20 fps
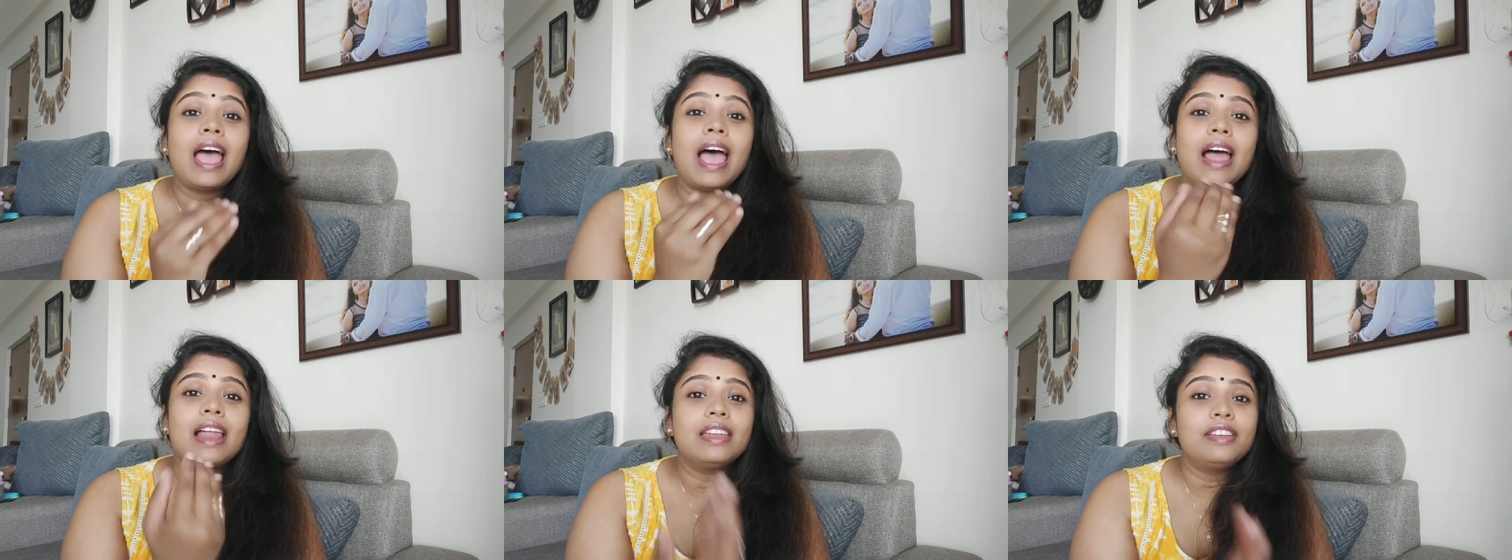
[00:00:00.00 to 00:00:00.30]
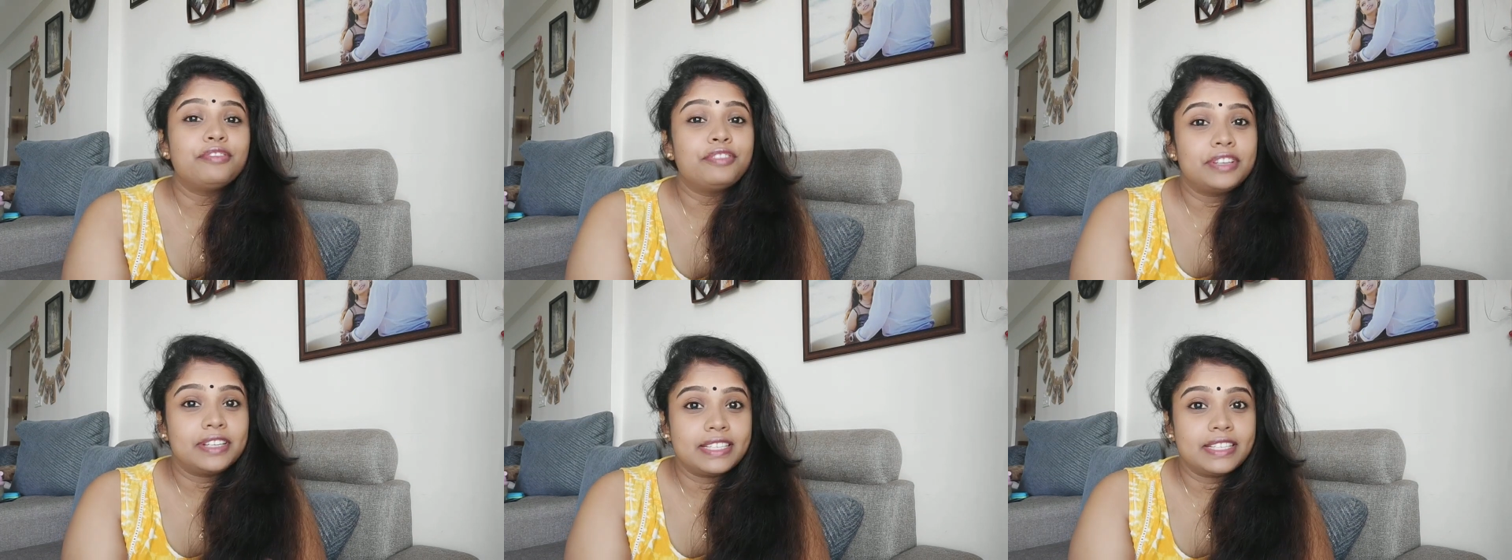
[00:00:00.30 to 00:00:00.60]
And
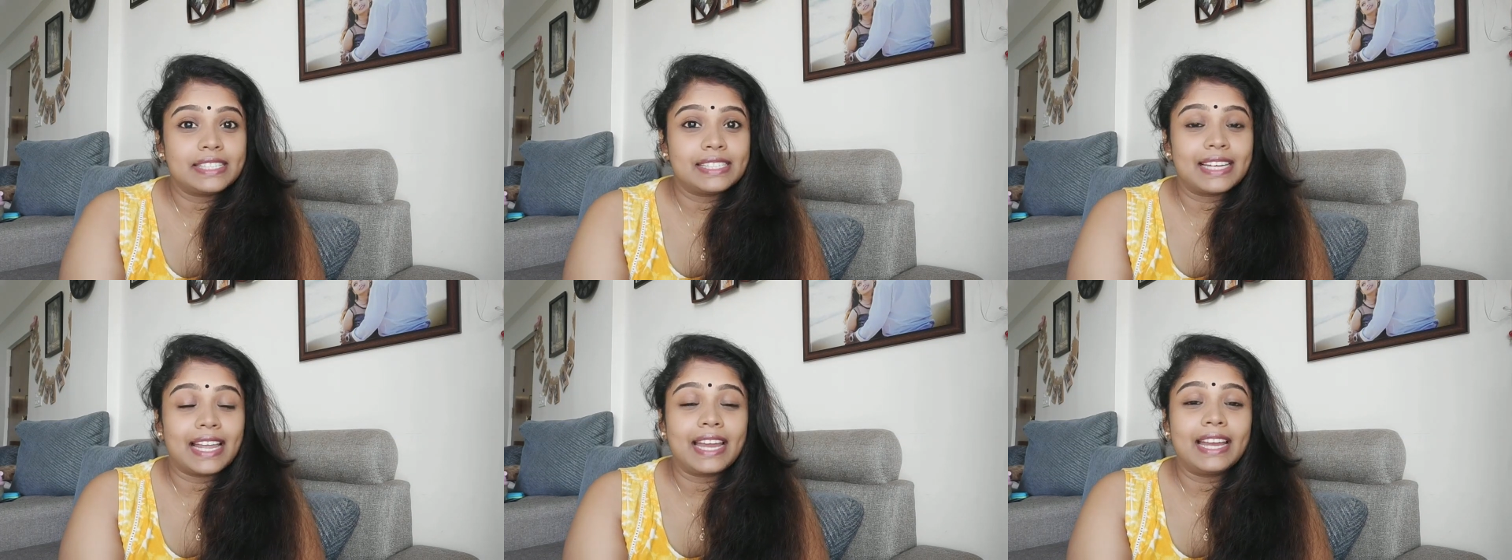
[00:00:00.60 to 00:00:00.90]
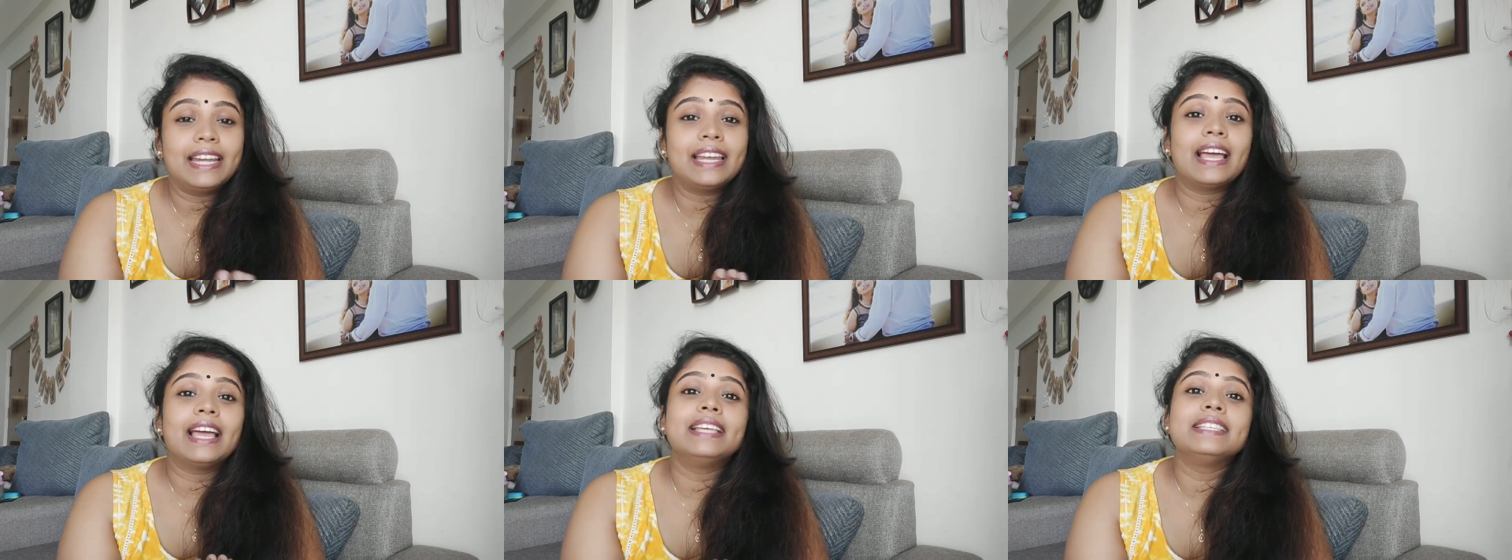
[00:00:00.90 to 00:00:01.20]
if it is
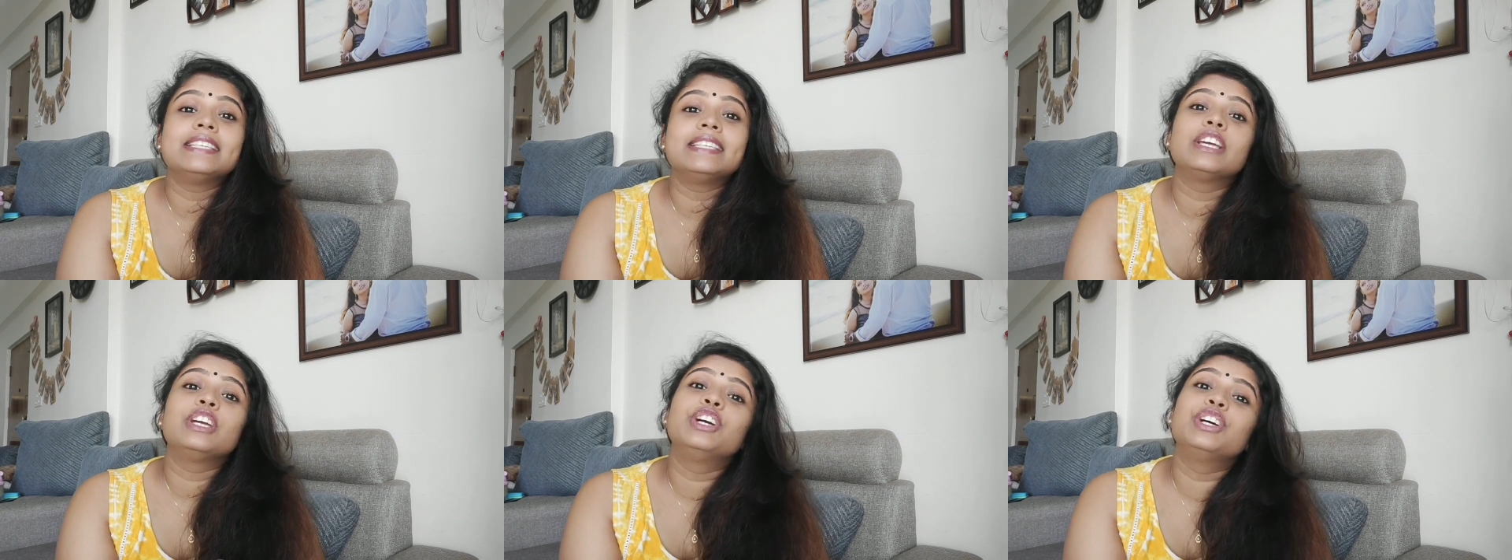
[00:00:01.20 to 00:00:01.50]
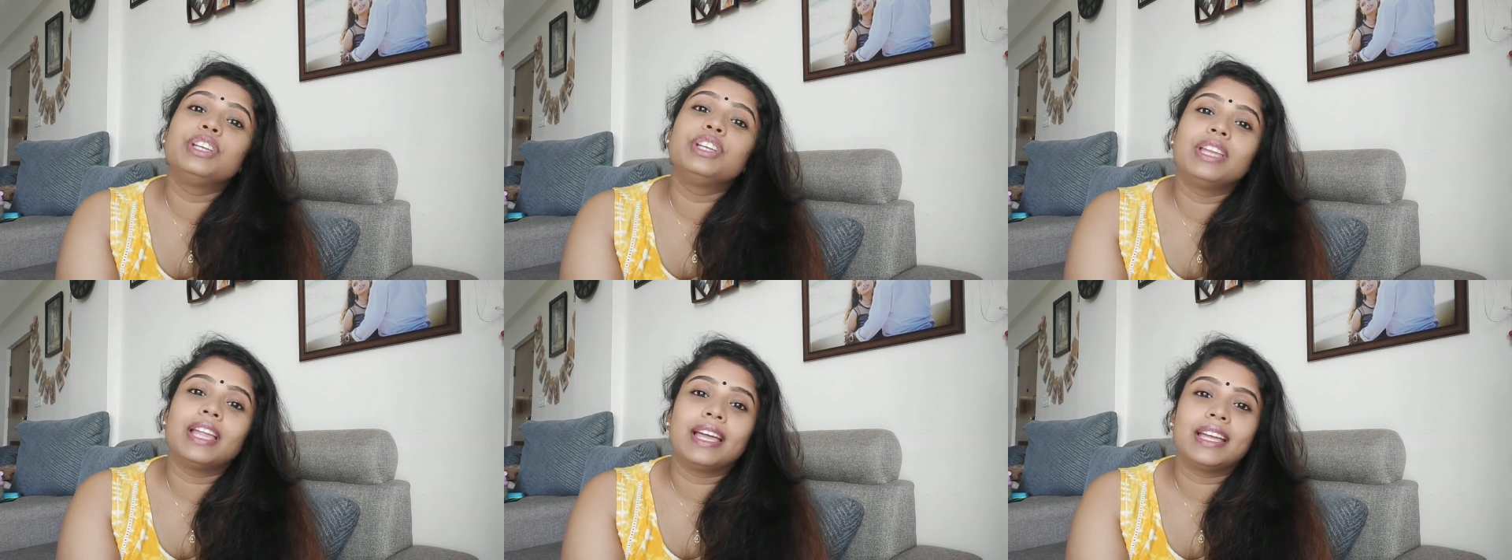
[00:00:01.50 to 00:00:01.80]
night, I say
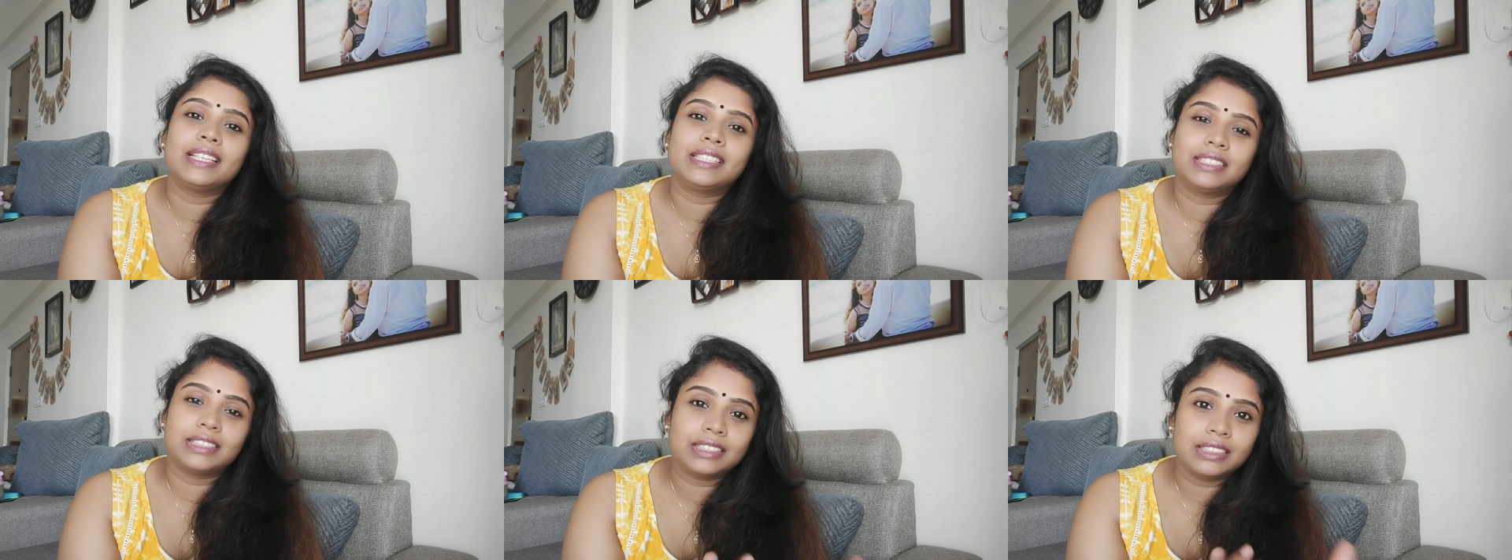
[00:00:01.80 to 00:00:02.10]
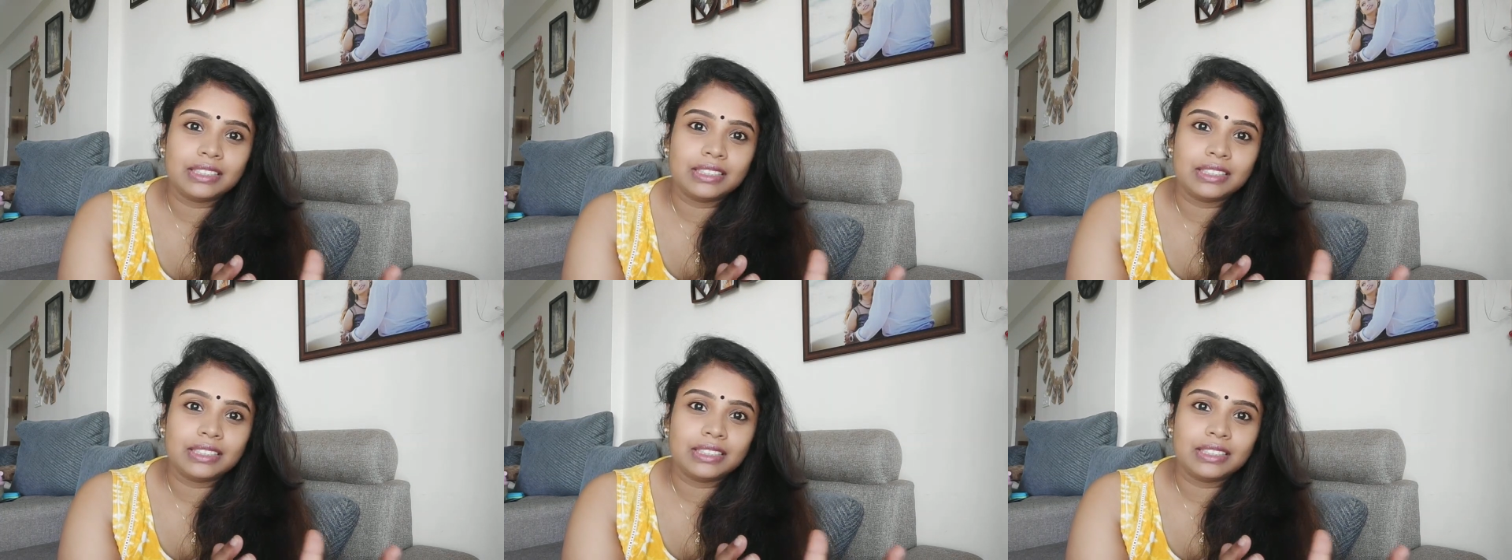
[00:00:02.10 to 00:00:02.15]
good night,